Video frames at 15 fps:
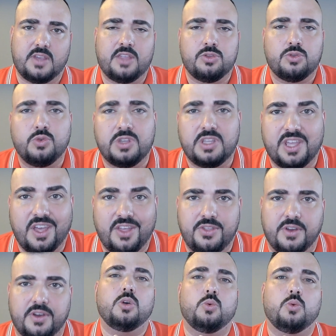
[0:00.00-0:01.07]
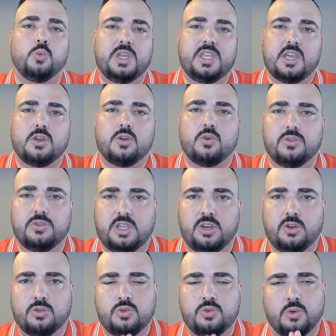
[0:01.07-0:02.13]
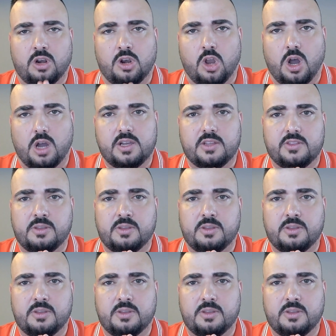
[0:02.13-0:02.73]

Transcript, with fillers: and together we can continue to unlock